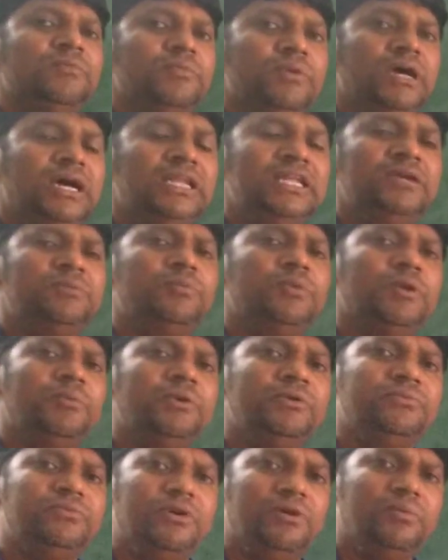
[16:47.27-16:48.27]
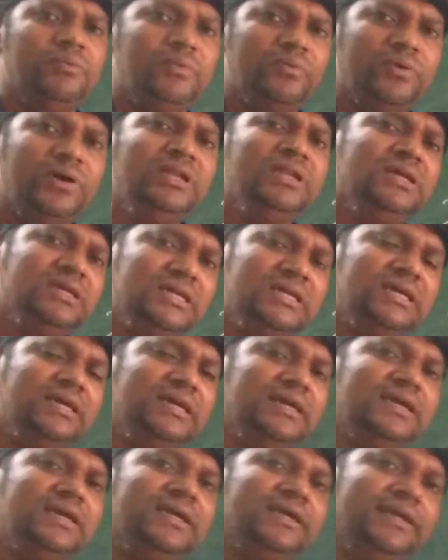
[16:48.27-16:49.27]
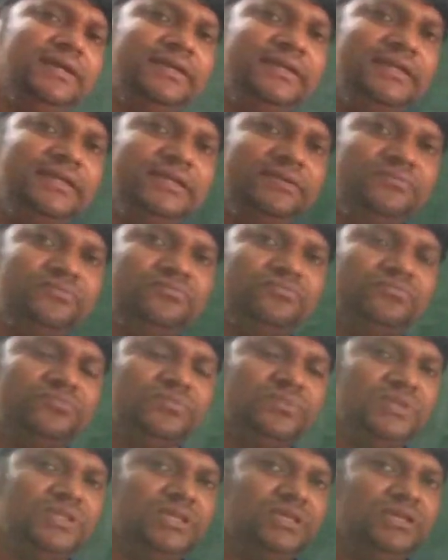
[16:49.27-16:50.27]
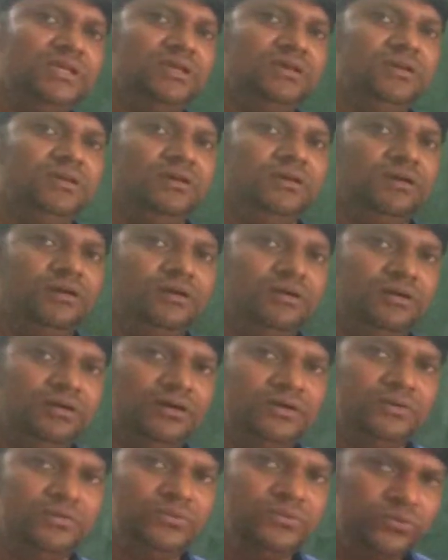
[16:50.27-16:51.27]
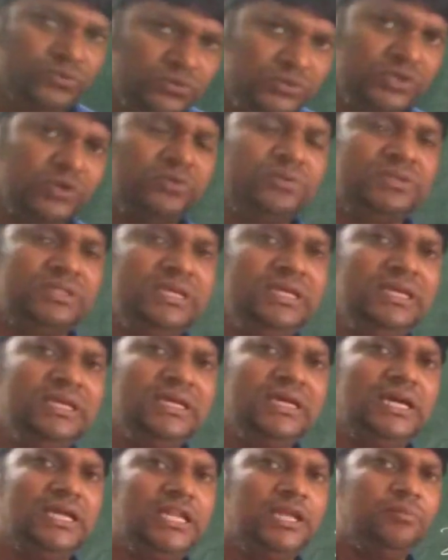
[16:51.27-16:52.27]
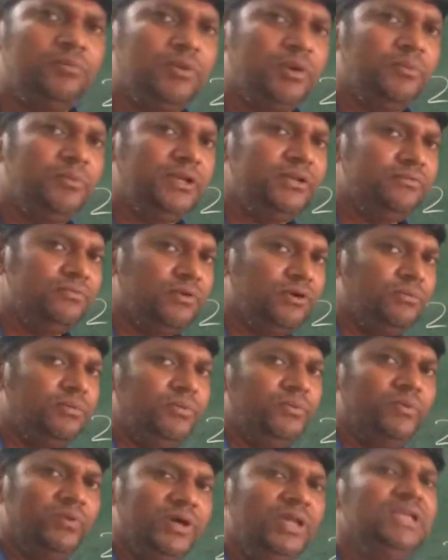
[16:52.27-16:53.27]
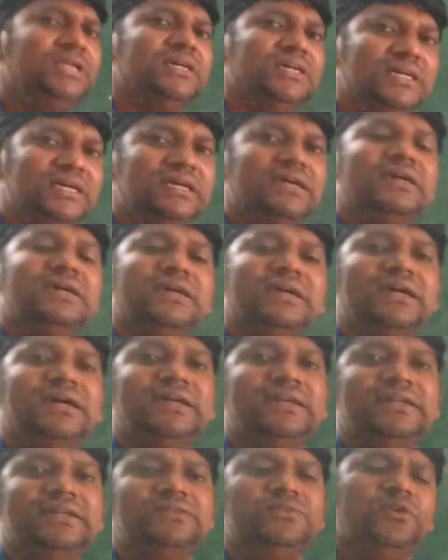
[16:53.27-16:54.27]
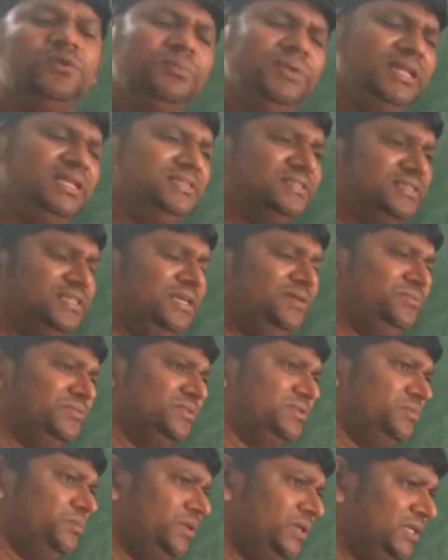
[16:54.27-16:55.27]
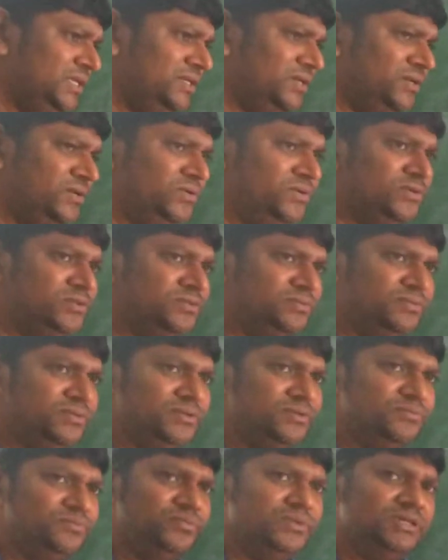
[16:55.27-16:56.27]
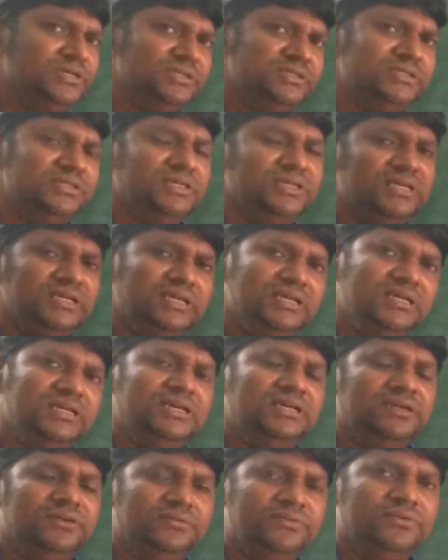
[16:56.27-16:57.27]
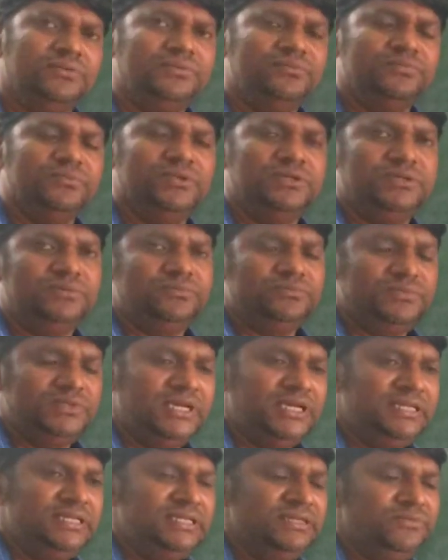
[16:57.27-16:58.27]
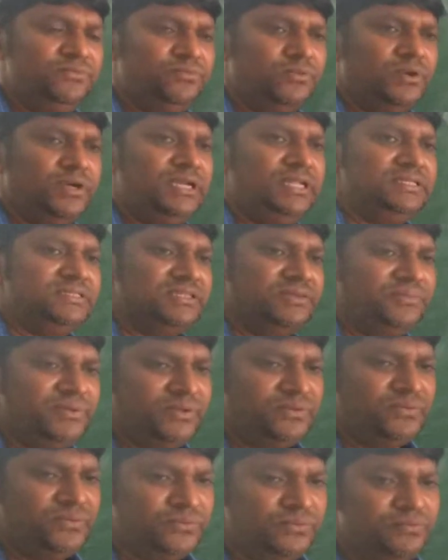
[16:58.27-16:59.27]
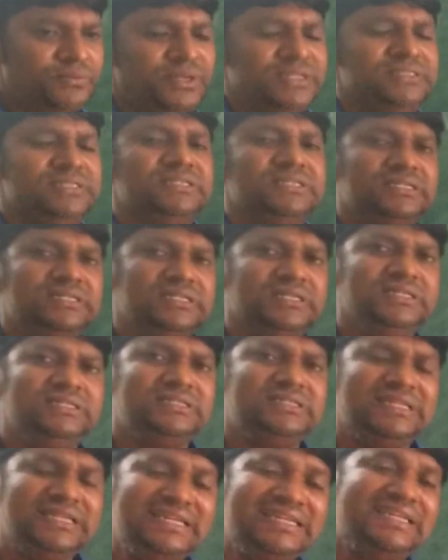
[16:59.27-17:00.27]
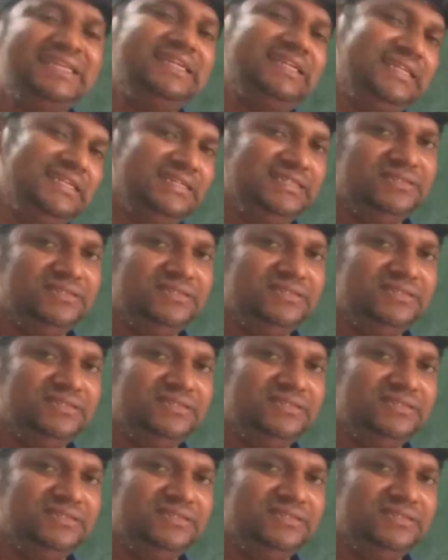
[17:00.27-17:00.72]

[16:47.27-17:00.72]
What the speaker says: unemployment problem of our country, to root out the unemployment problem of our country. So many schemes being introduced from 1947 to present till date